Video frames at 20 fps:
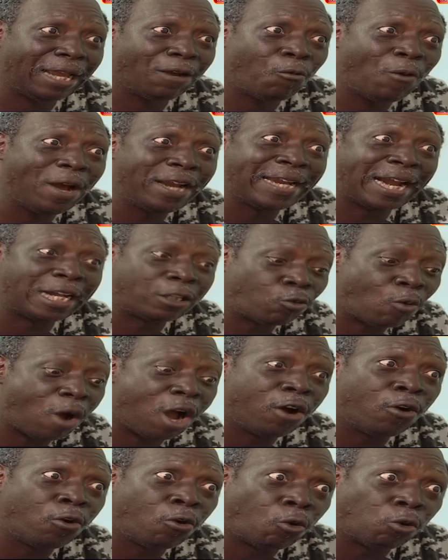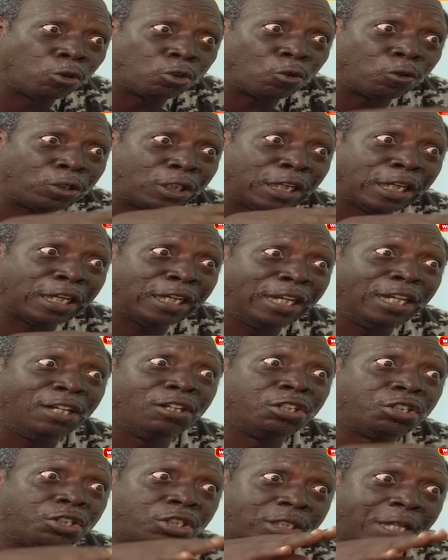When that one grows, so they
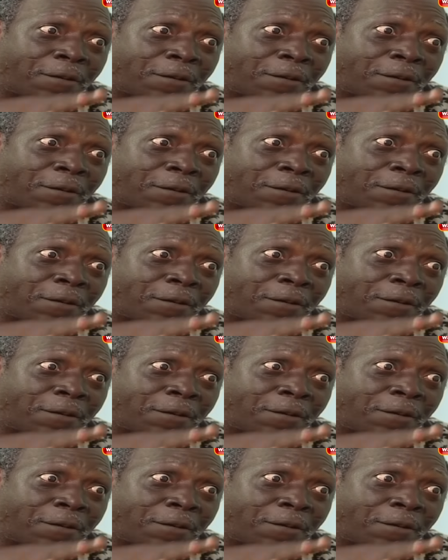reach